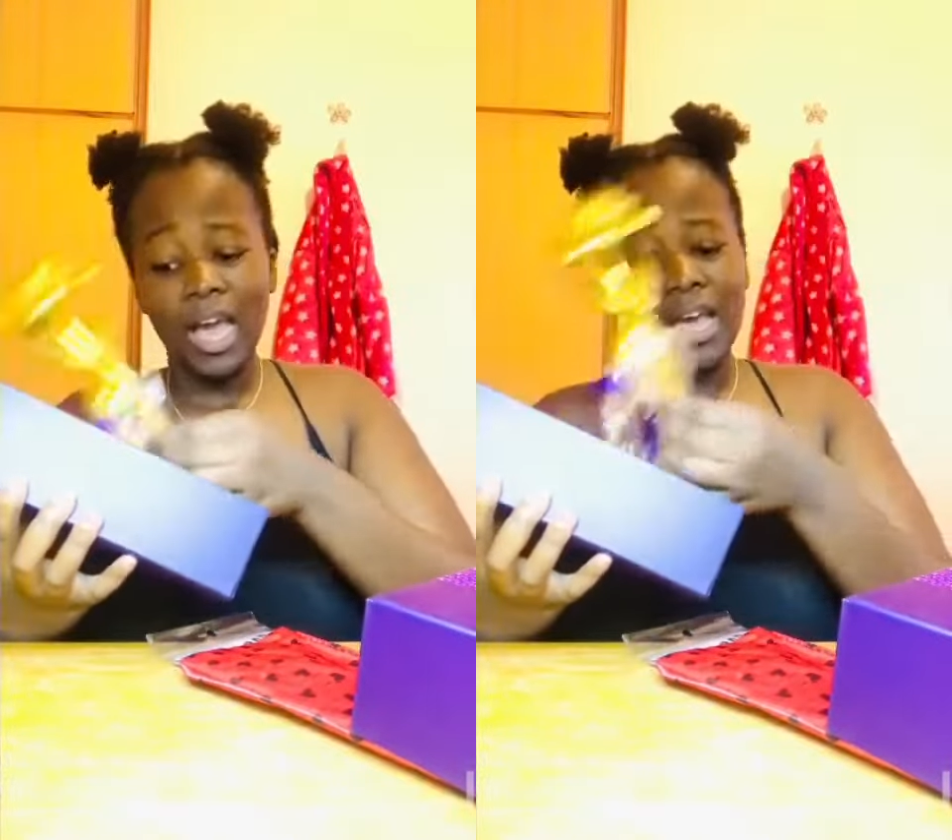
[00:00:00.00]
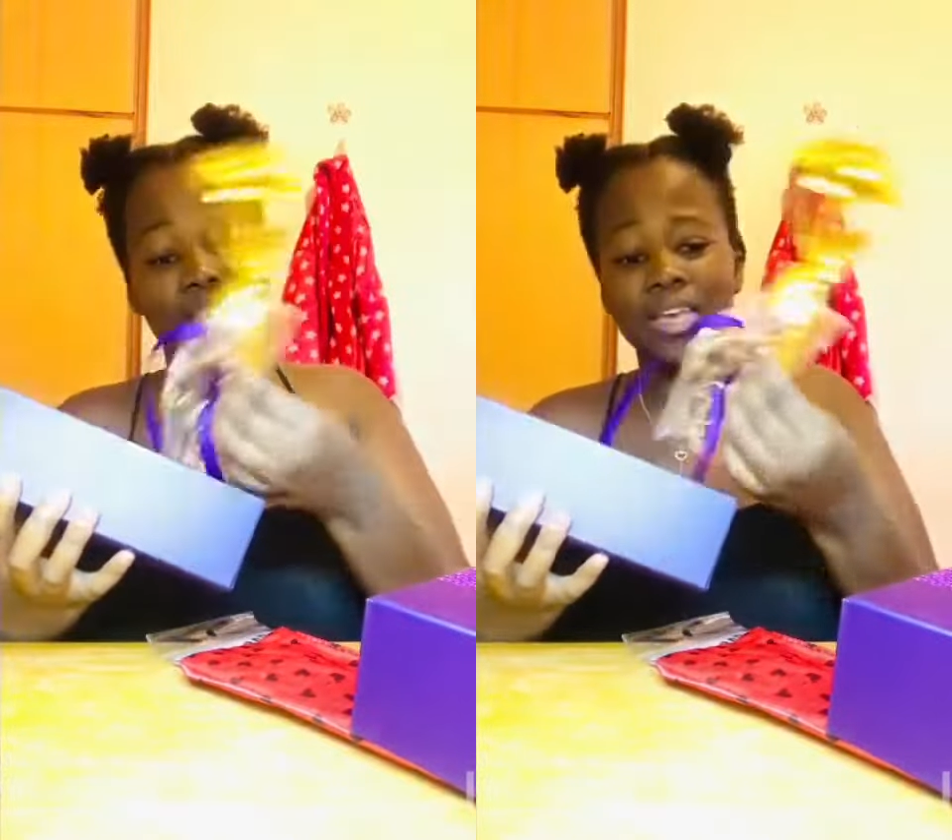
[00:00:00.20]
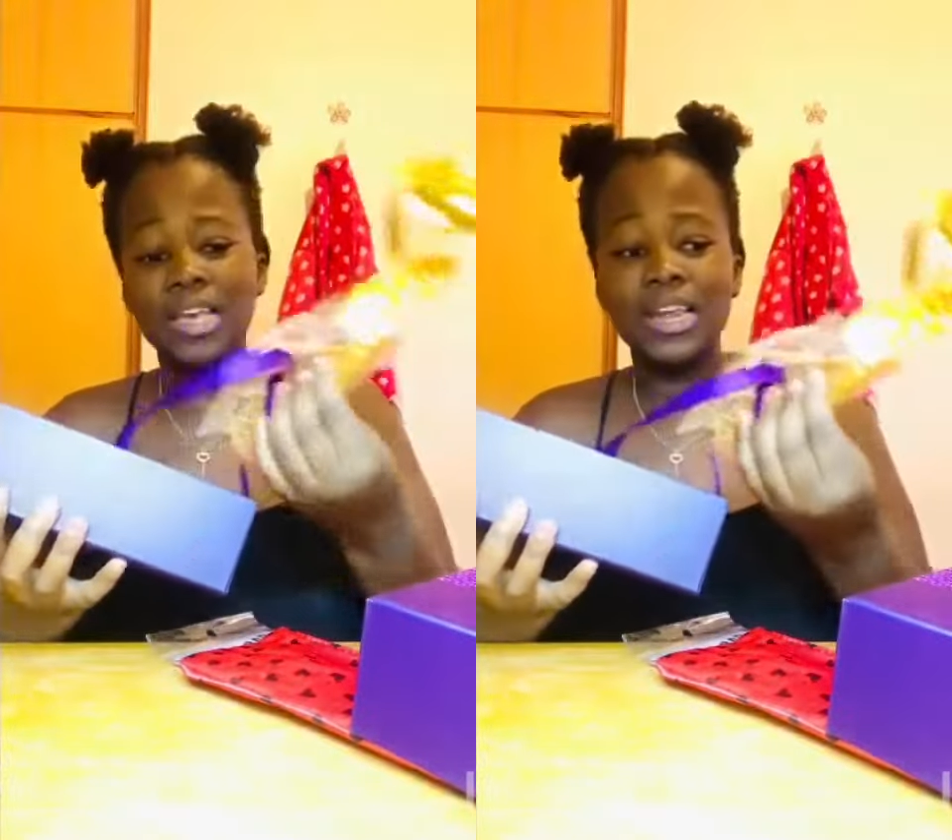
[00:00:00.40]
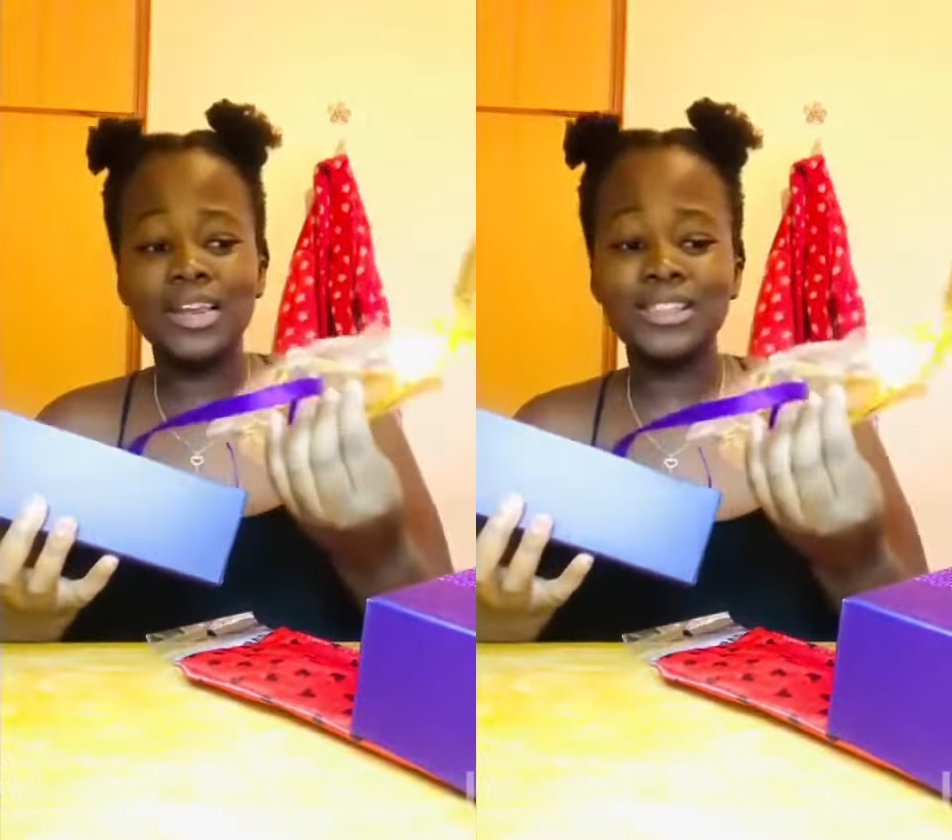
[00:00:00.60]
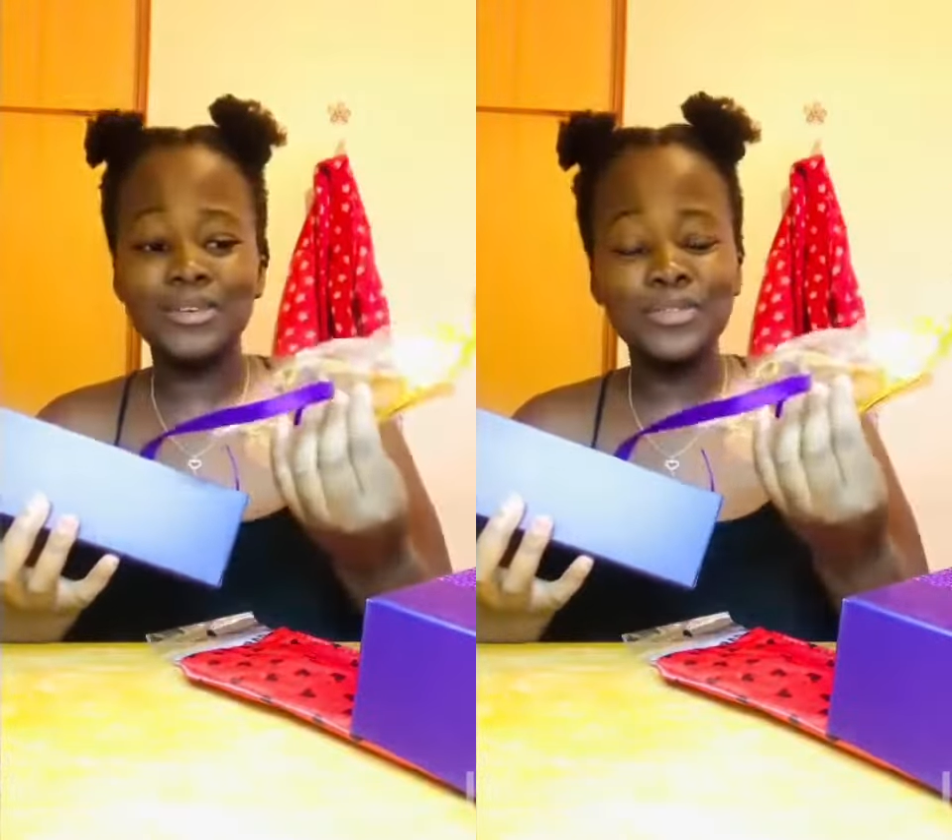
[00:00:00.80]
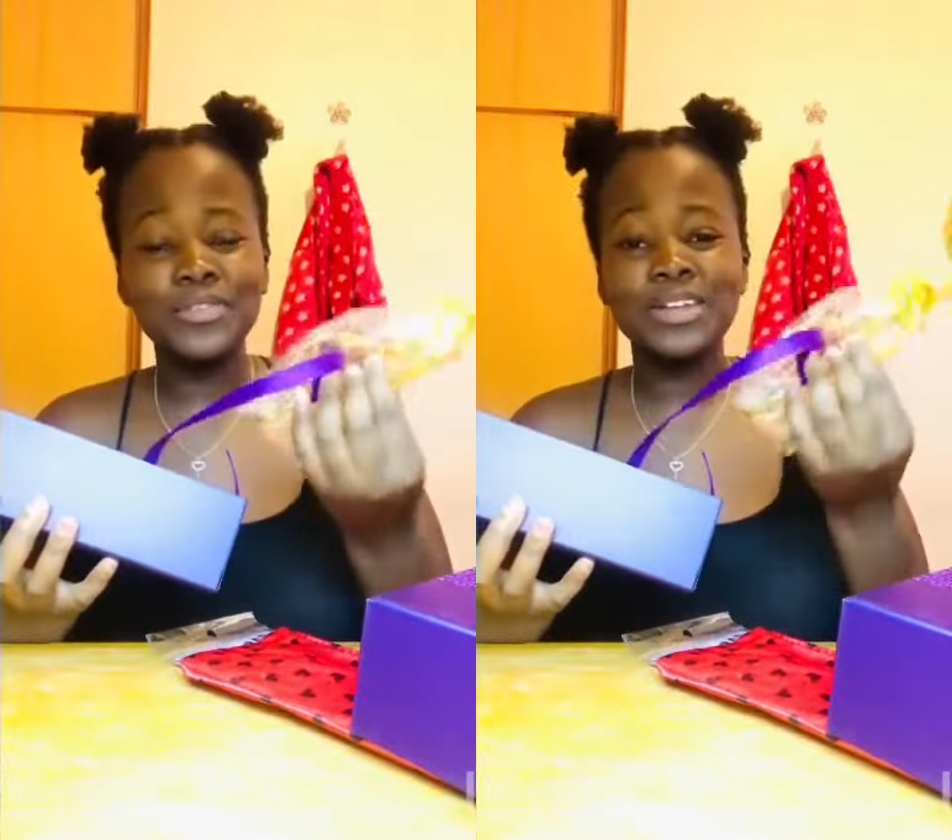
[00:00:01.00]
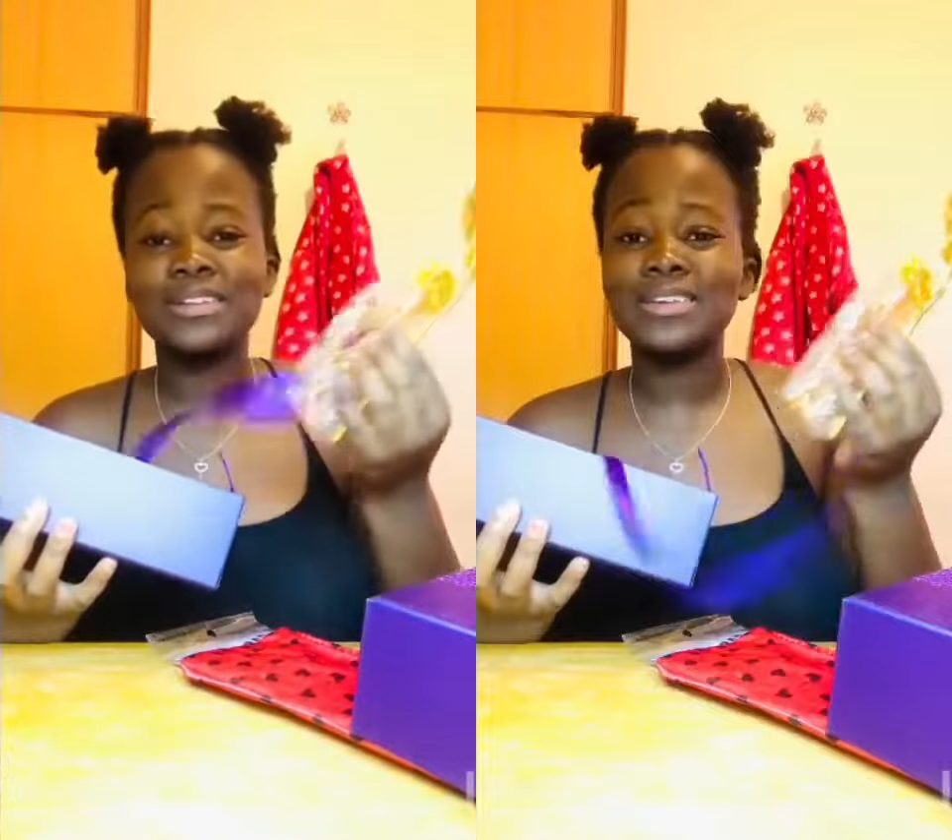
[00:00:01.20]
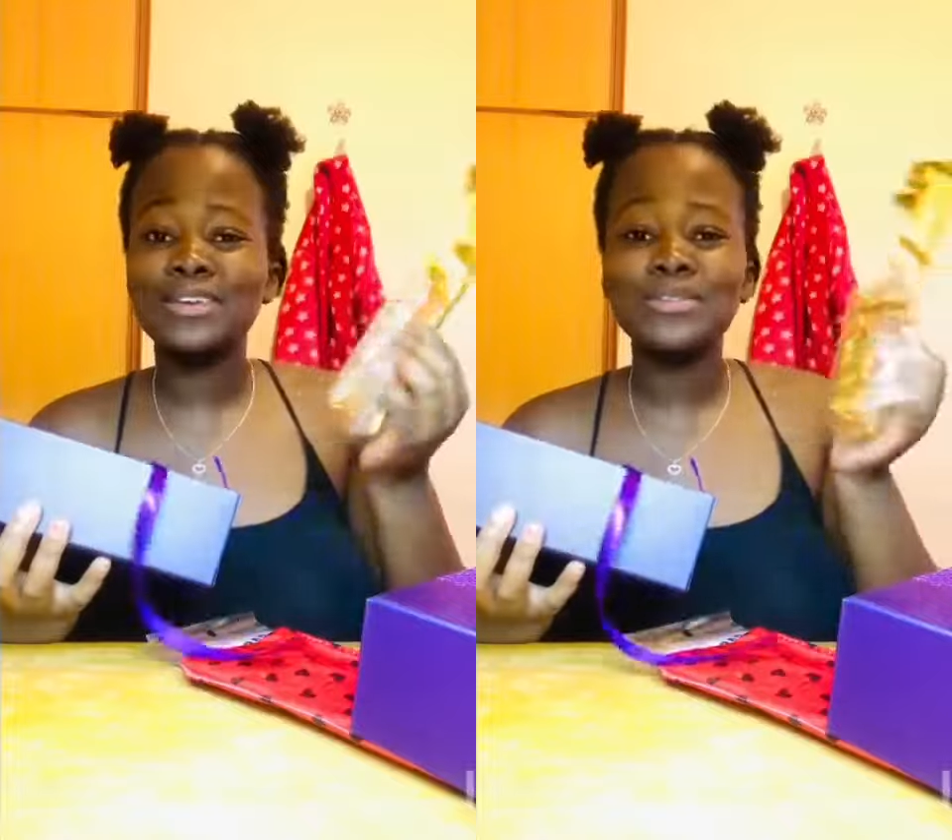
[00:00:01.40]
I didn't get anything for
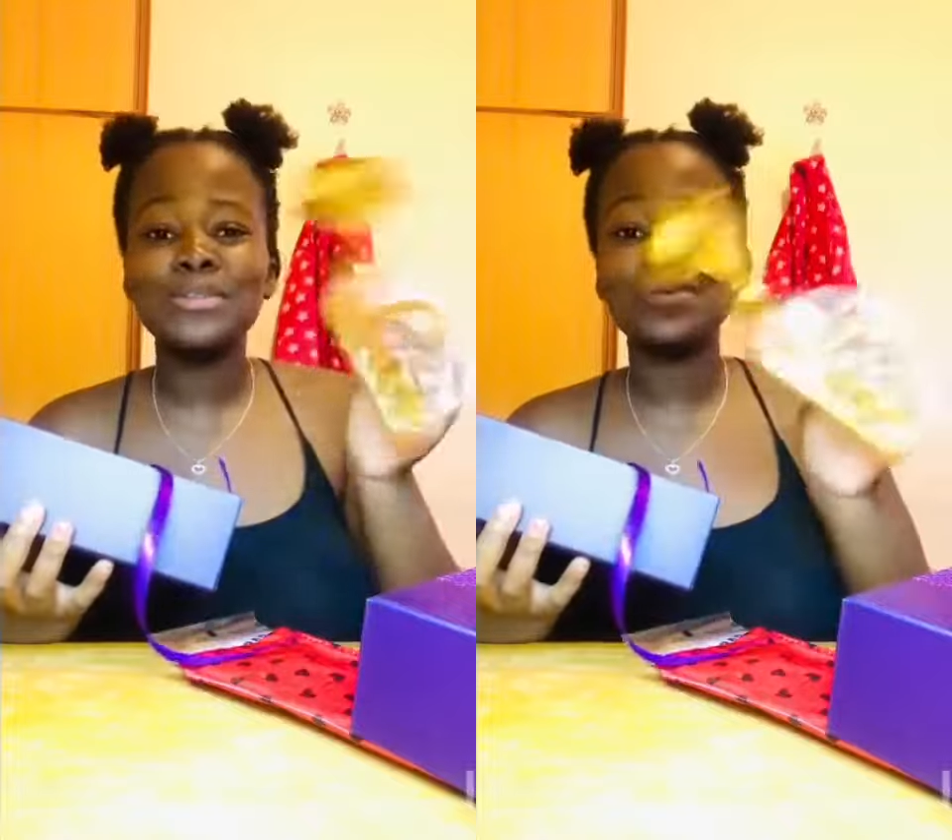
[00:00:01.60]
Valentine's,